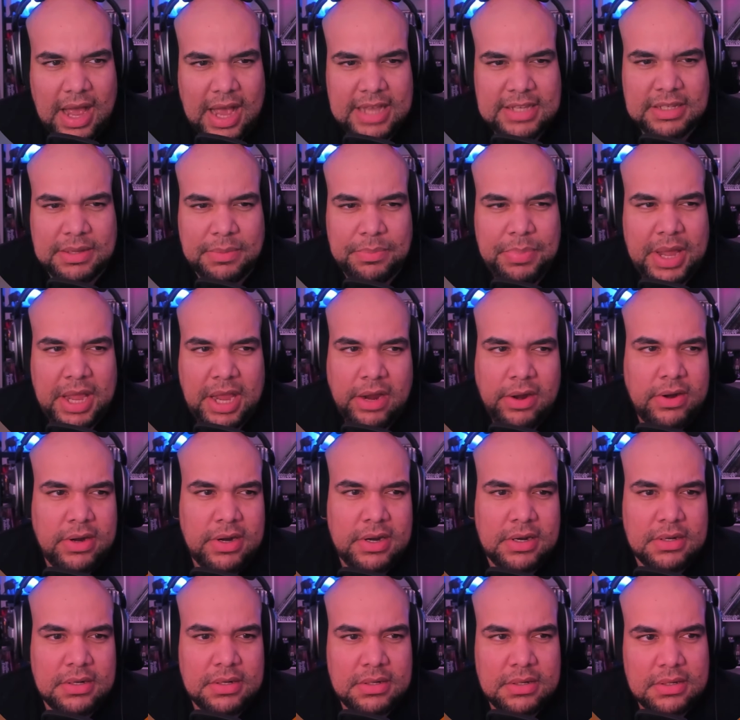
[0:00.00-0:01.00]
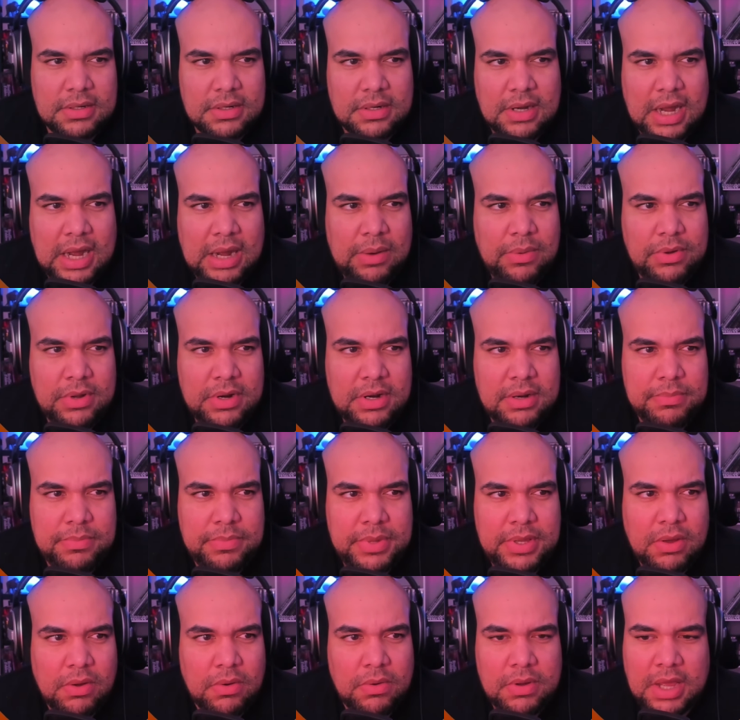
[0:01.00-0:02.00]
as a parent, I
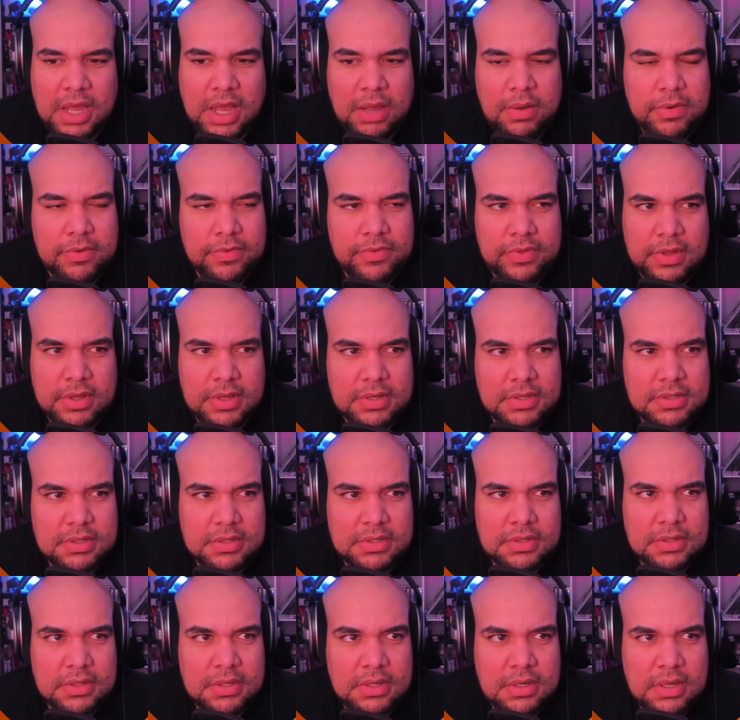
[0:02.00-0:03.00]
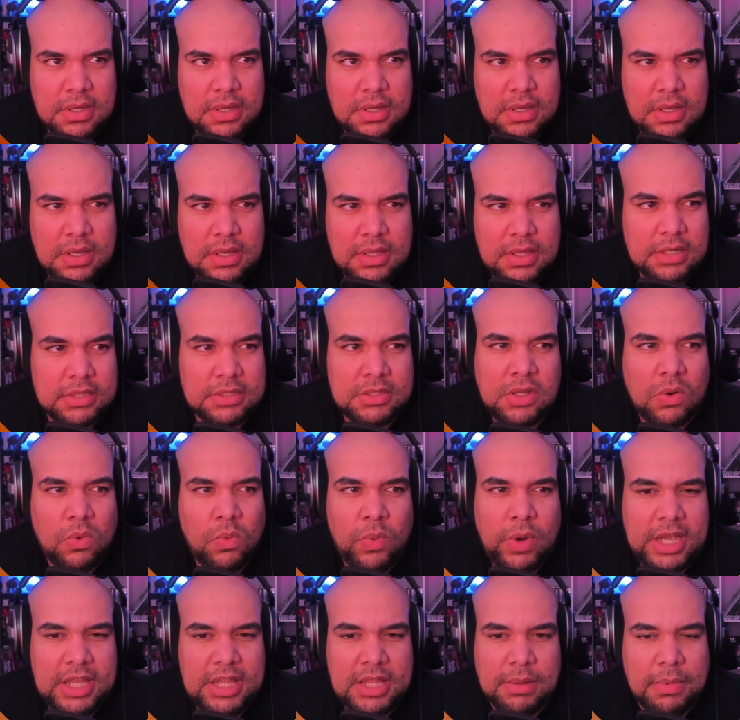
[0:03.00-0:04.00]
wouldn't be okay with this. There's no
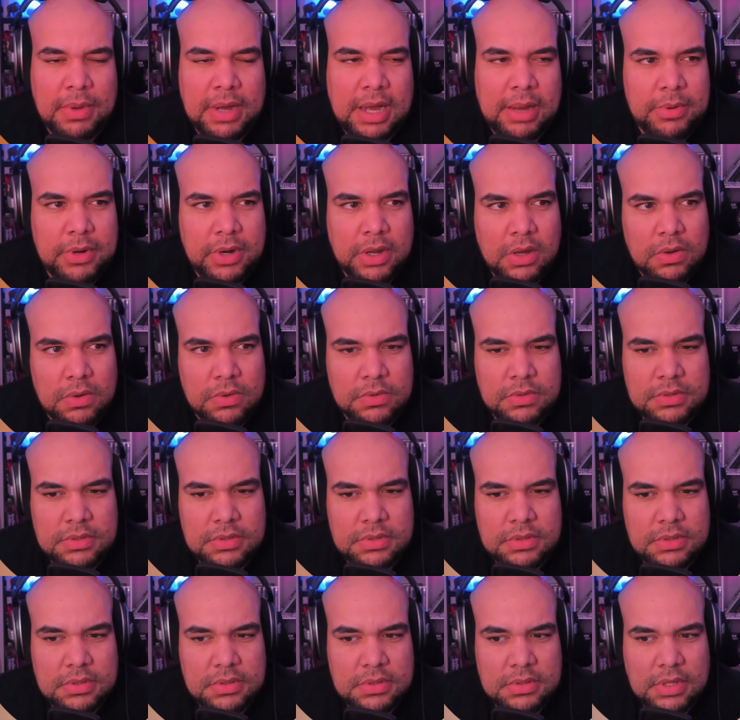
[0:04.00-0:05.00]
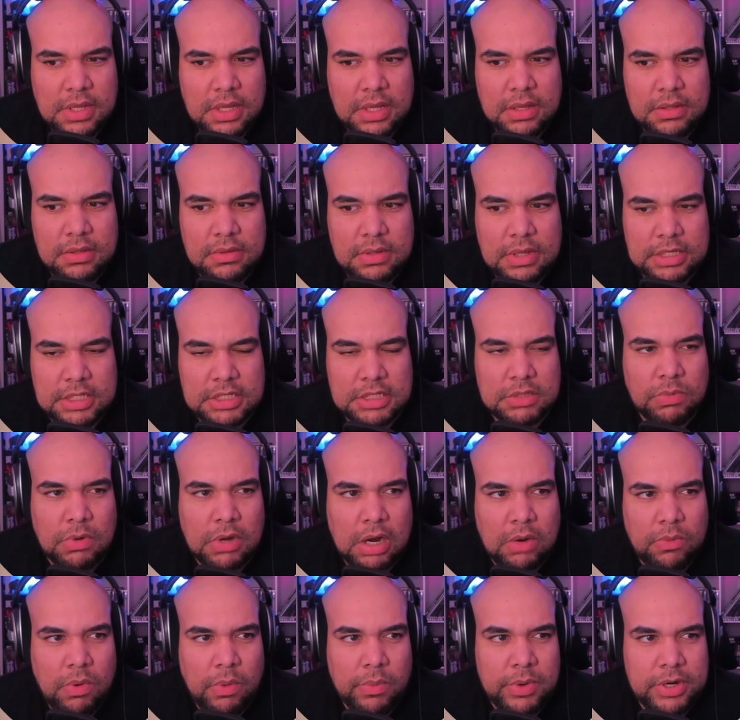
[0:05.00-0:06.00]
way the mom knows that this is
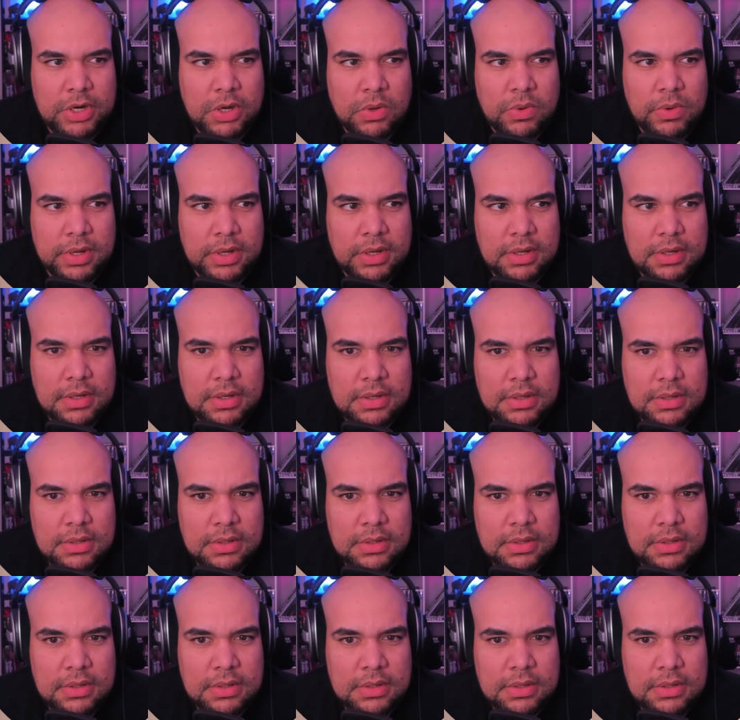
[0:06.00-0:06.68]
what, what we're doing.